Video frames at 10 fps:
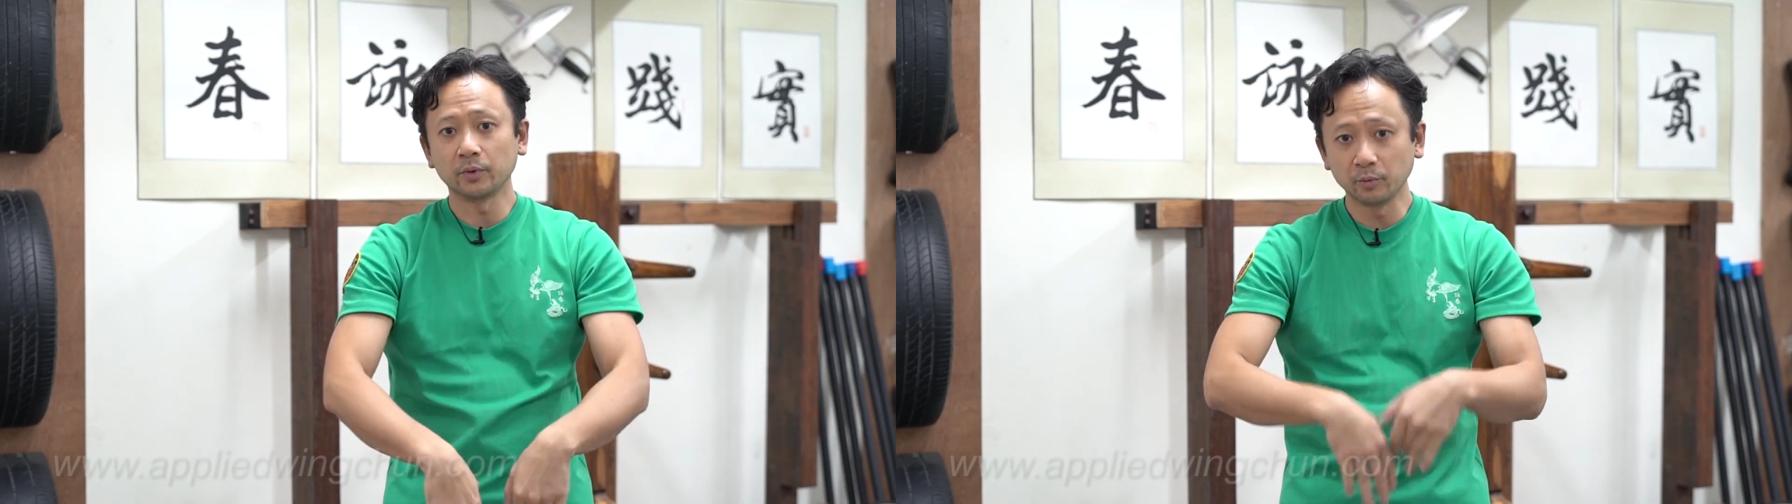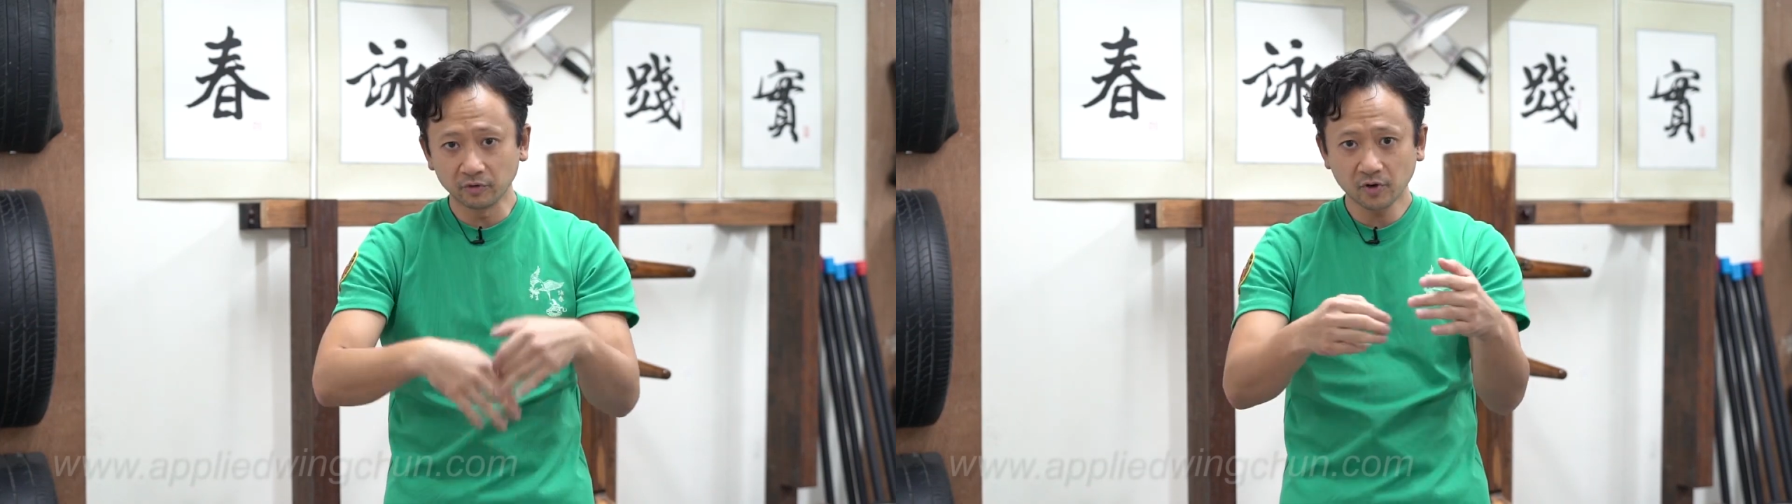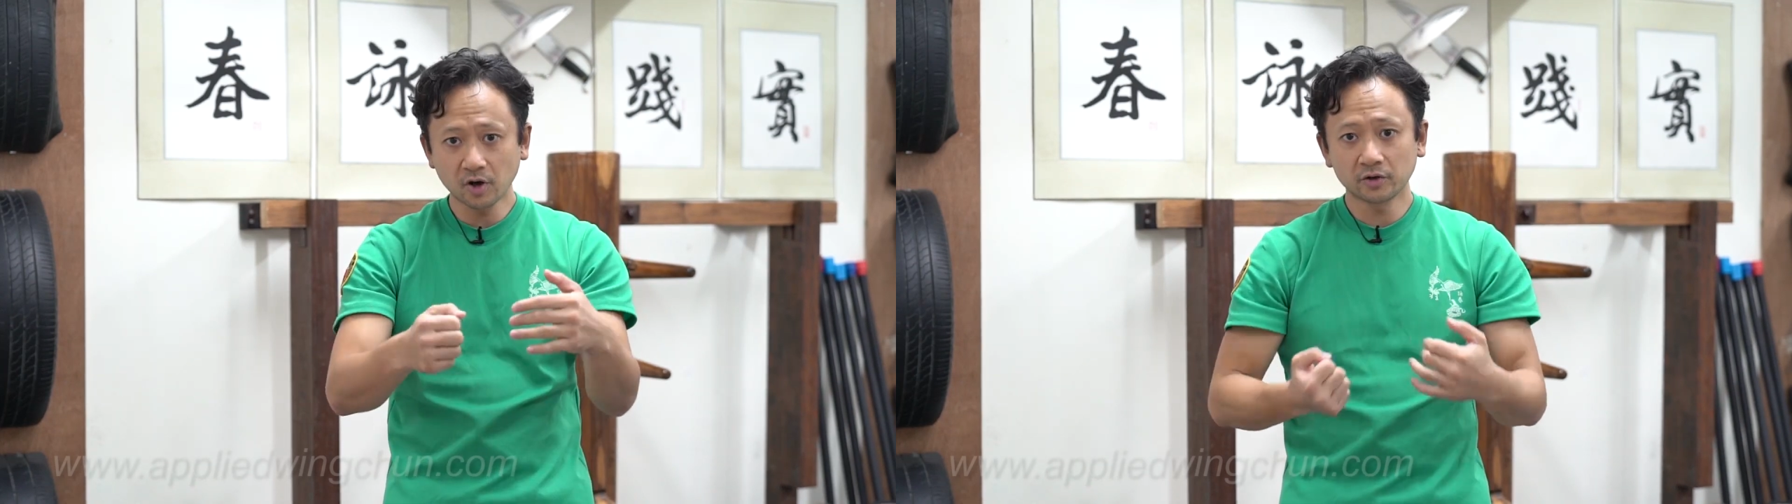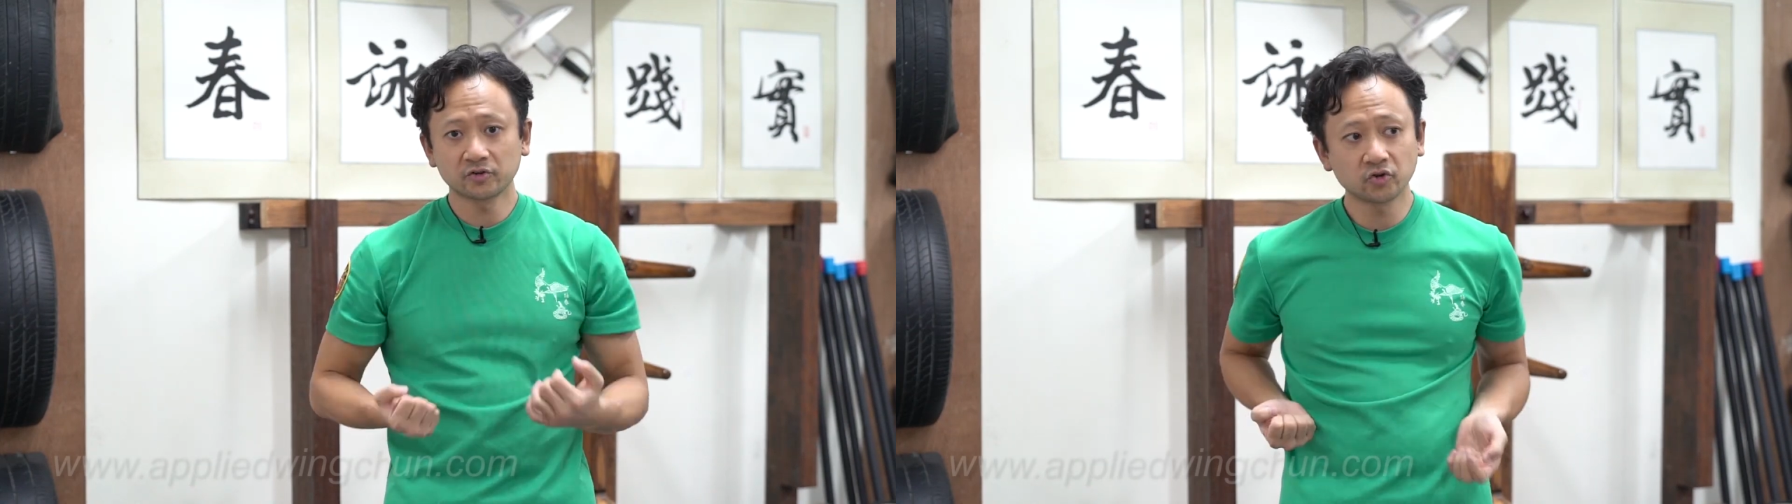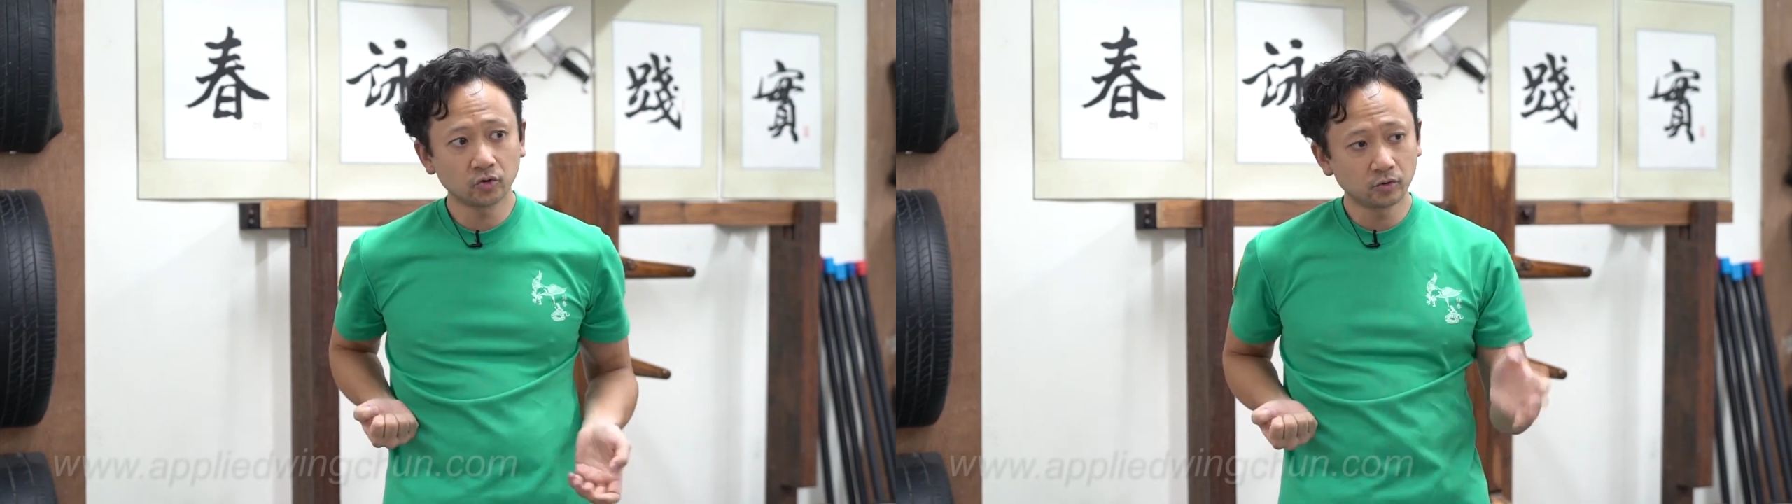we move on
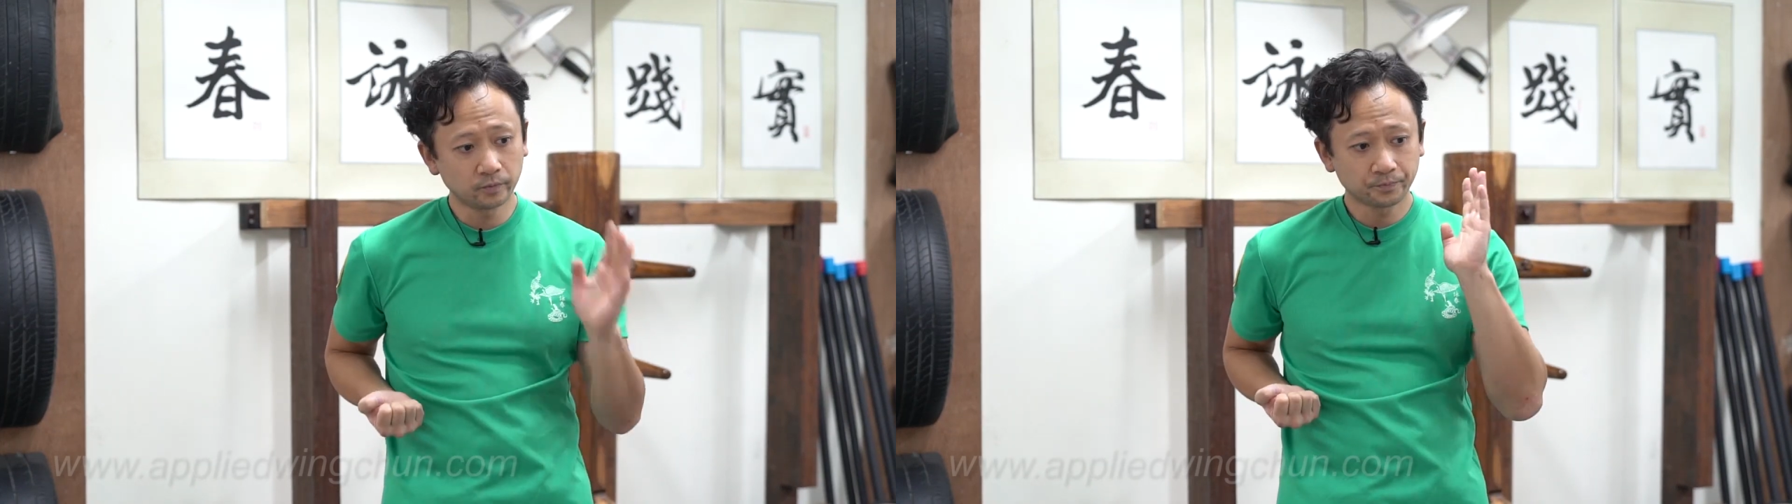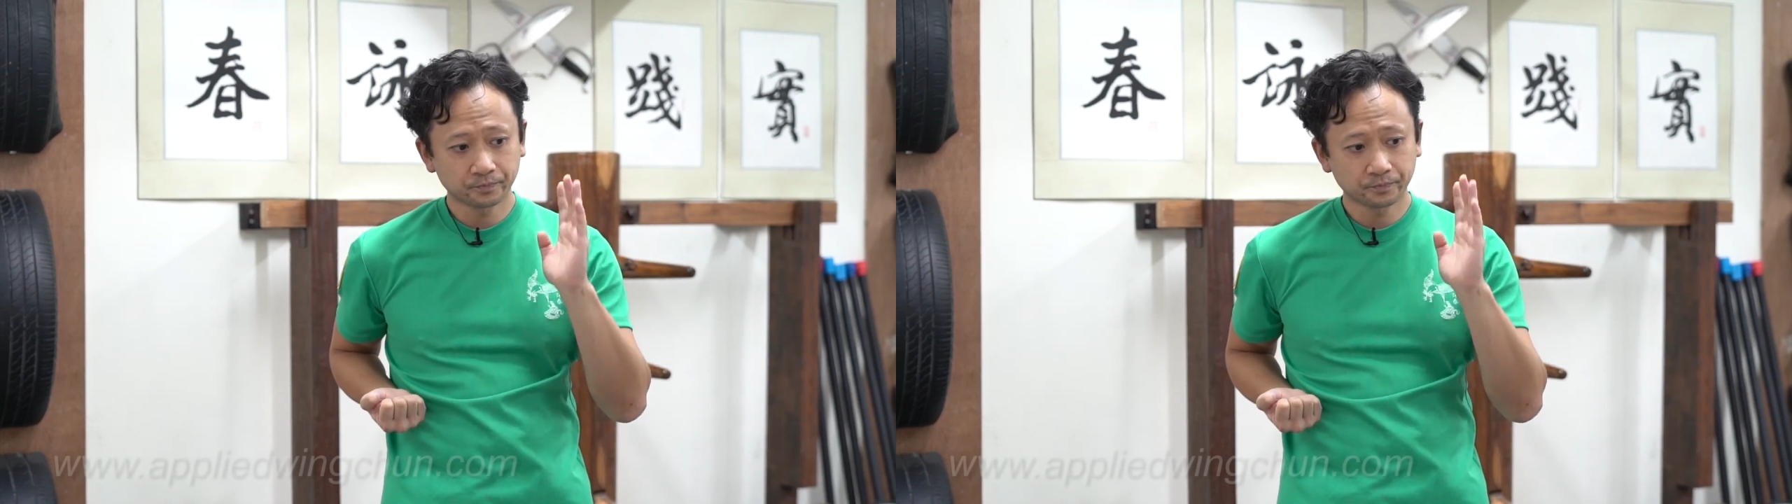to